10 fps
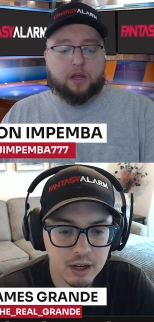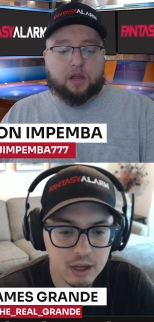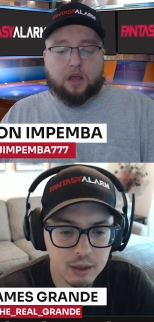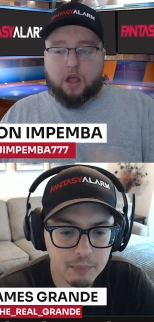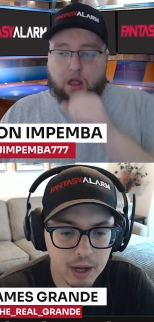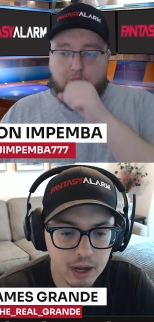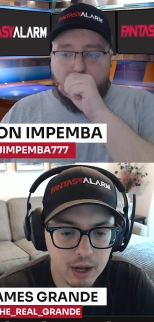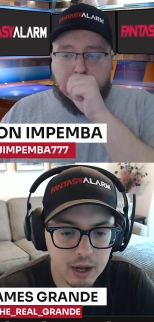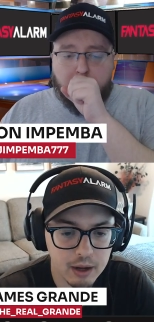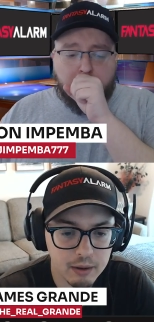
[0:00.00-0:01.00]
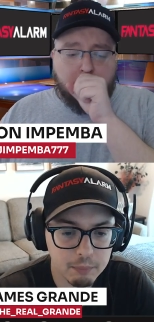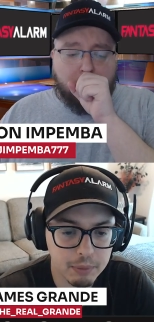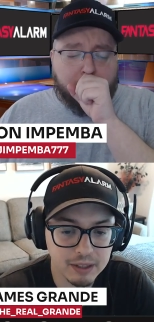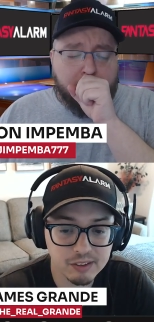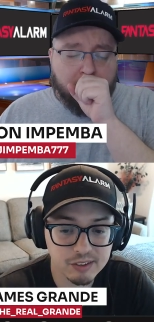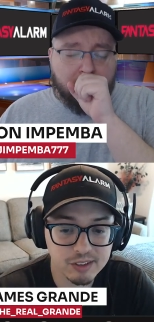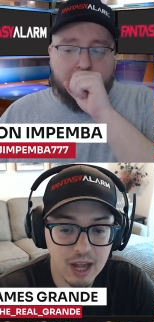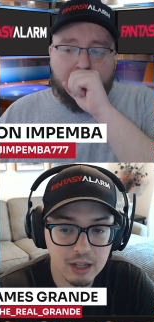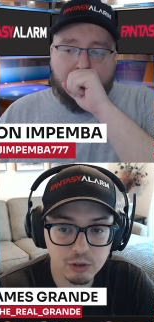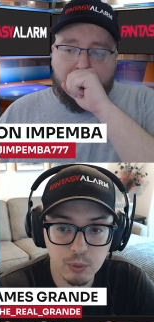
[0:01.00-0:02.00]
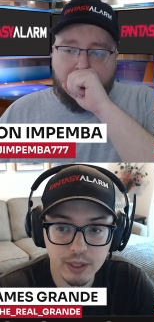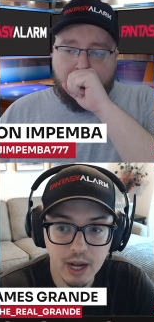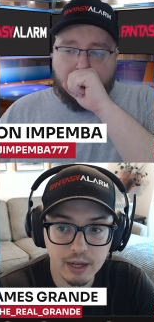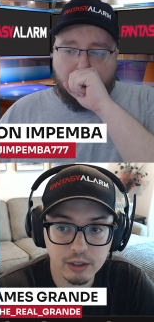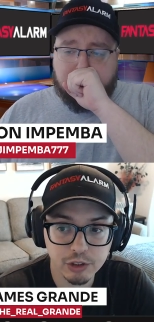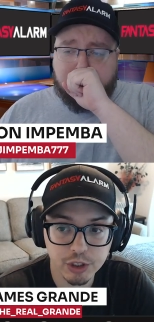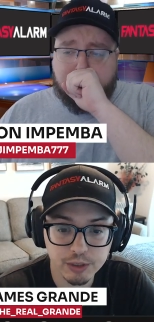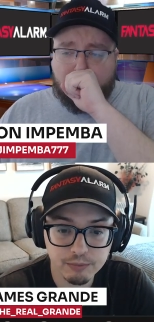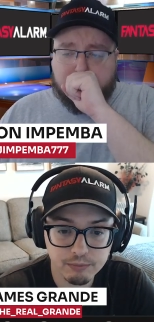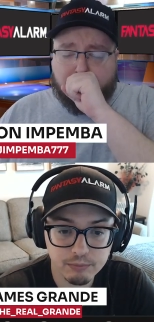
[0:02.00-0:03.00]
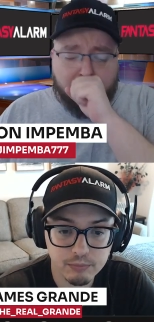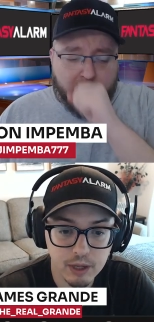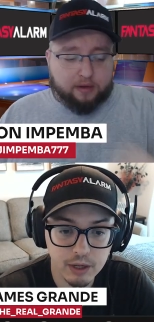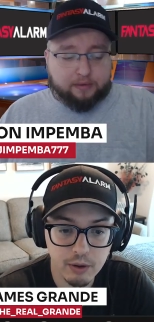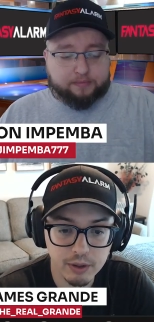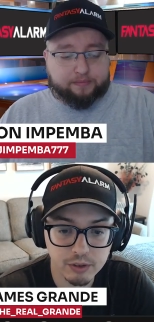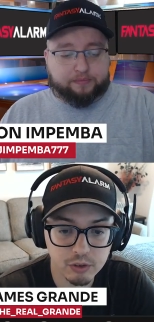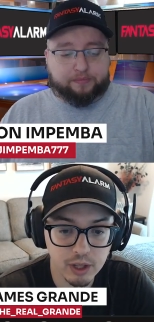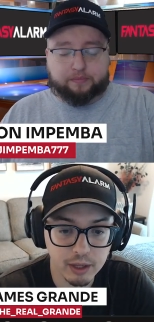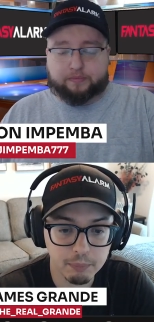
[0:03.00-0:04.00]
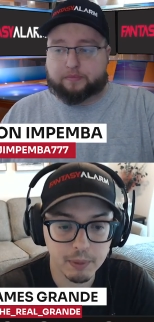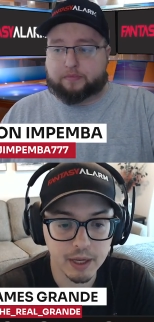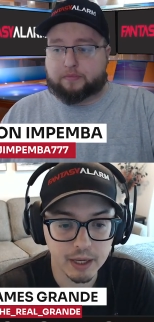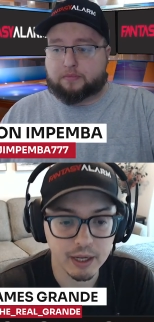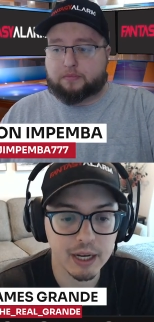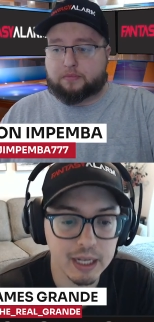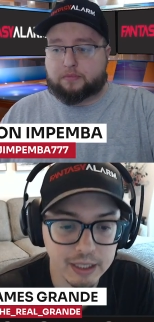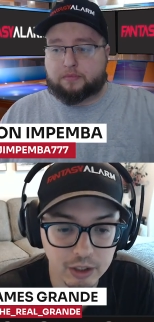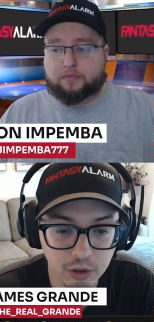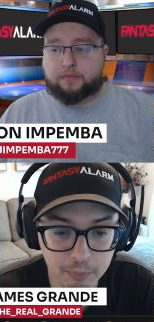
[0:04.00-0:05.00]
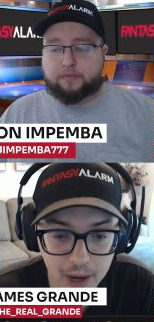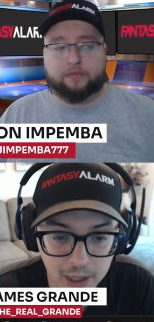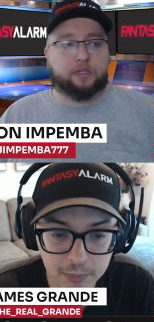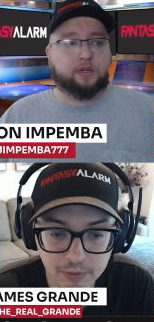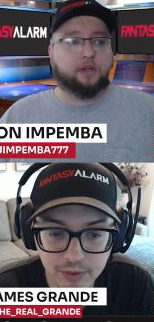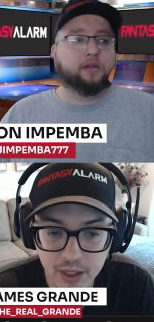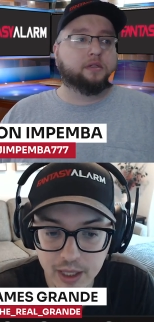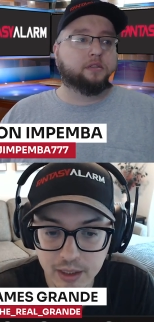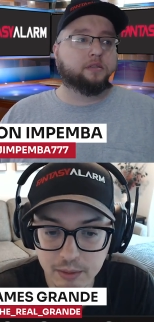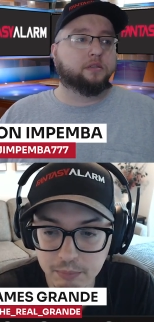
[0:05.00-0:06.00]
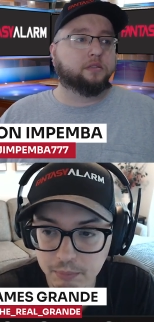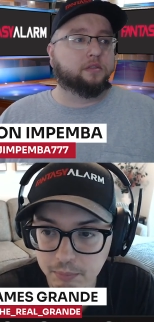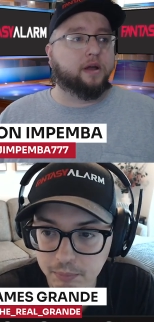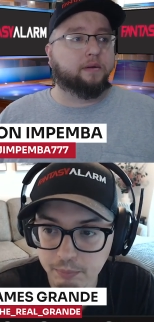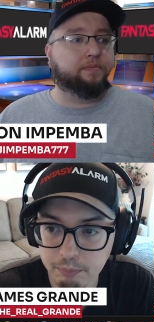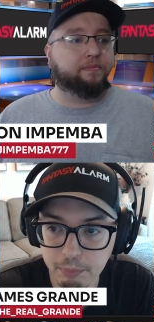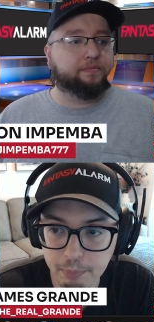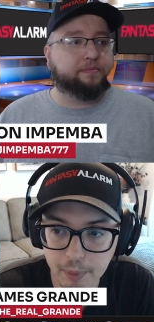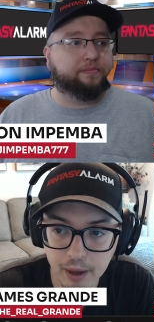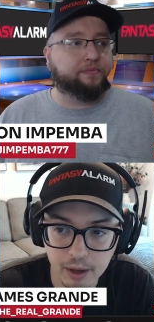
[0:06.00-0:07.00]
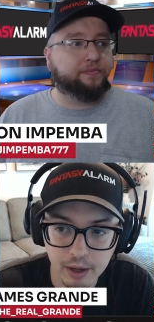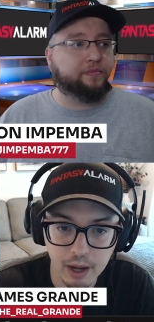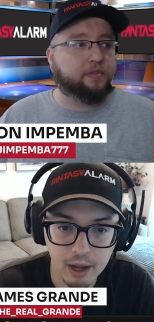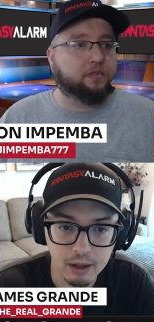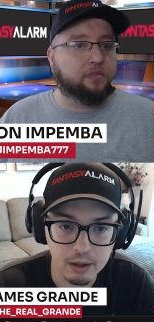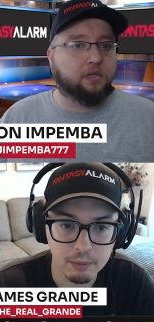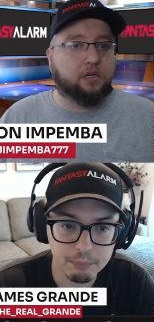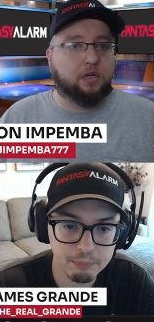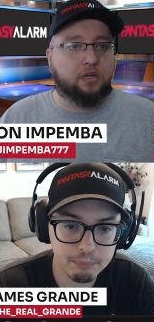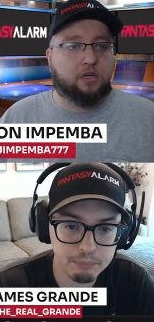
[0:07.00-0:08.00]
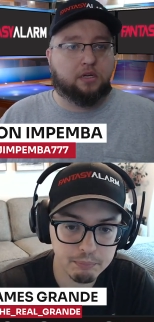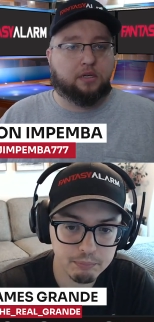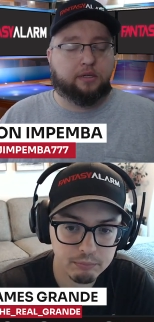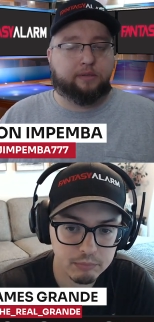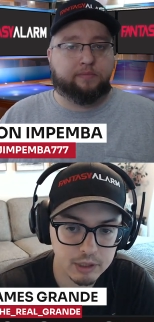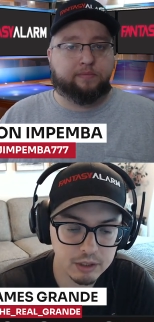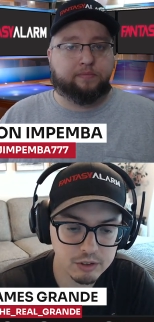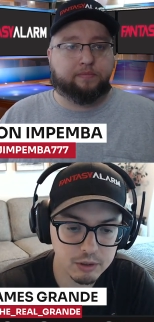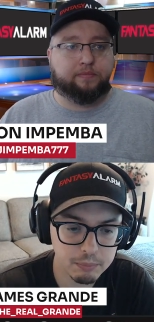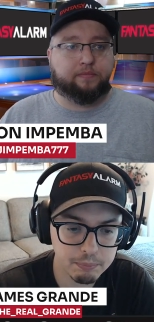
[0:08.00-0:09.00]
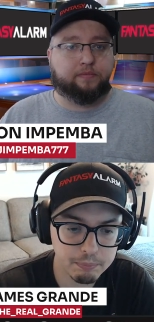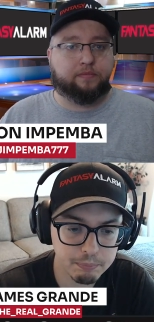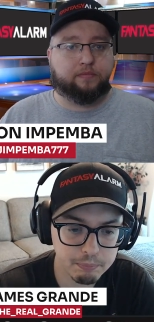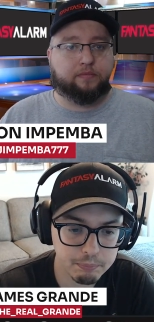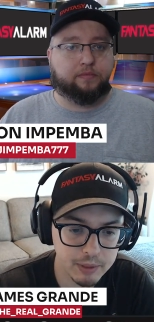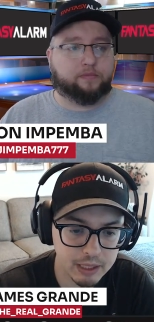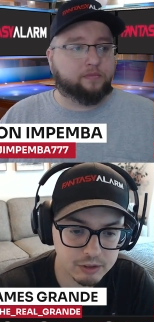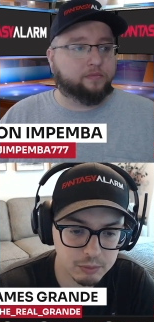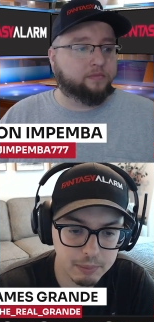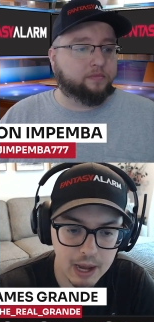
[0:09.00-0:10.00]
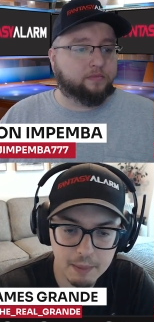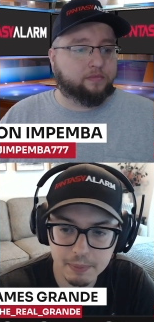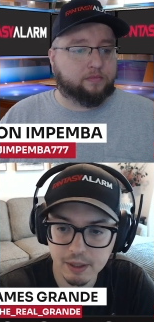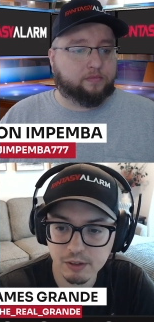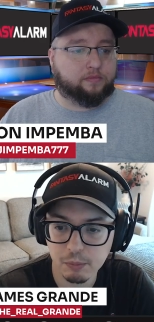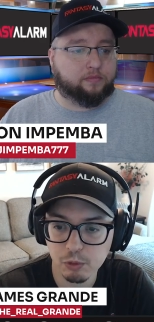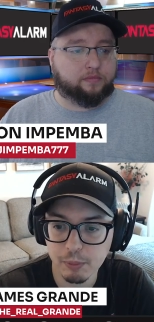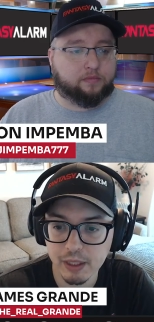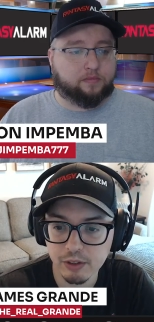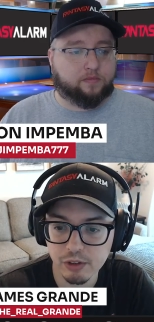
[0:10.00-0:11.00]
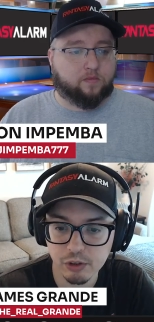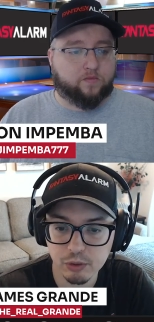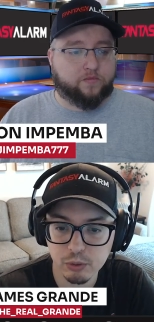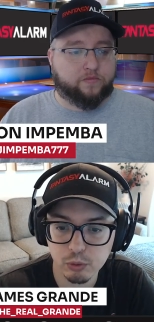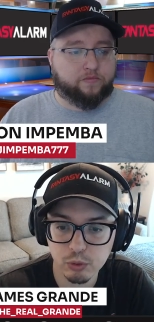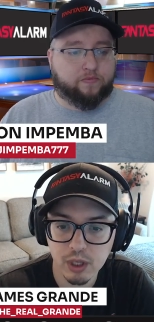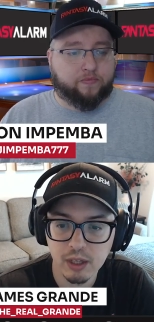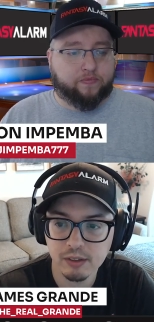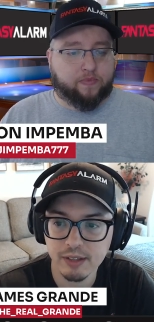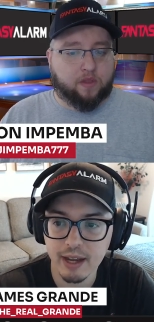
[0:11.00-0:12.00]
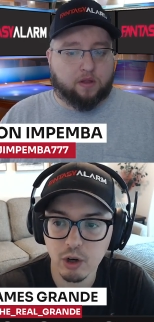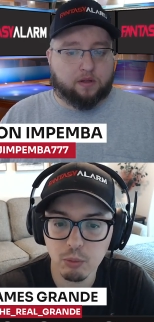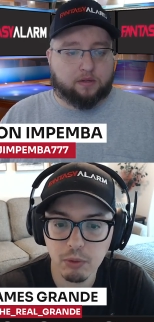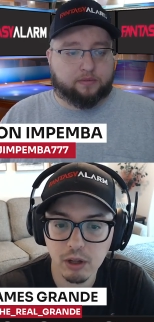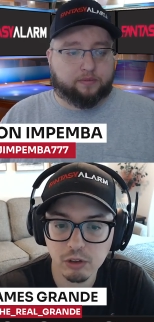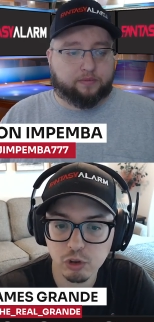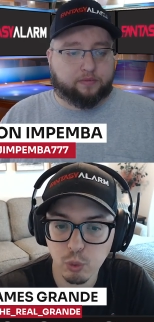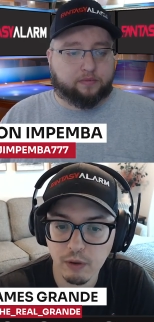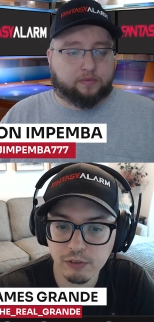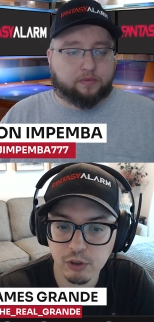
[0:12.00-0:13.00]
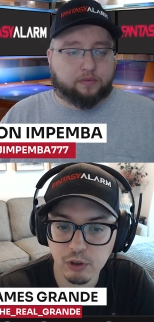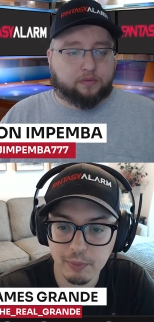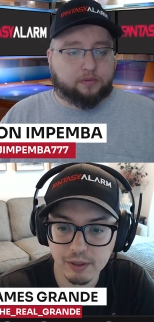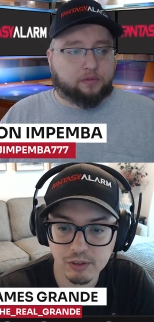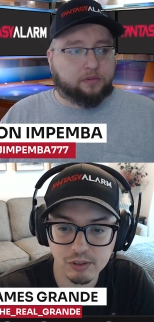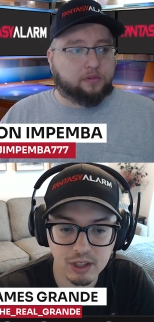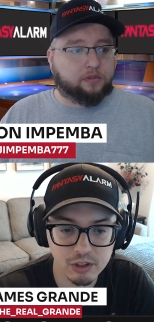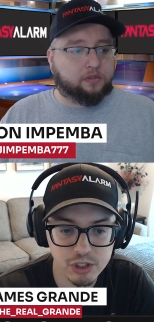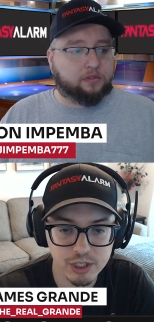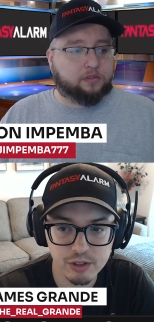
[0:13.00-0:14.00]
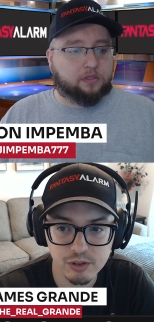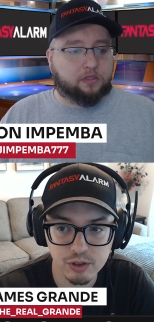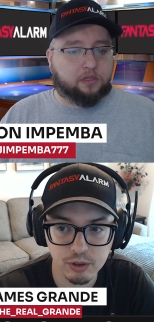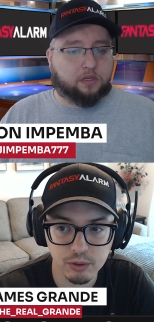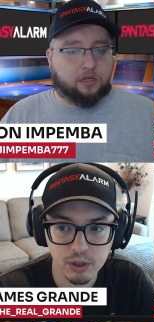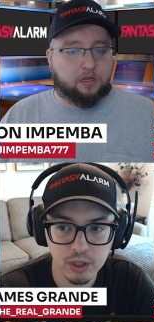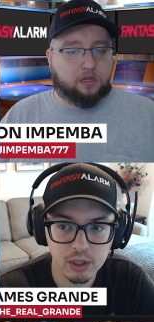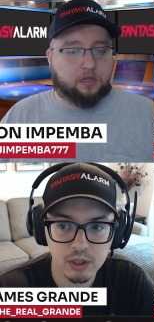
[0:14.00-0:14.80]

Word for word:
Speaker 1: yeah. Bryson Stott, 2,900. I know he's like been hitting near the bottom of the lineup. Yeah, but he has some pop. He has some speed too. 10 home runs, 12 stolen bases last year. So,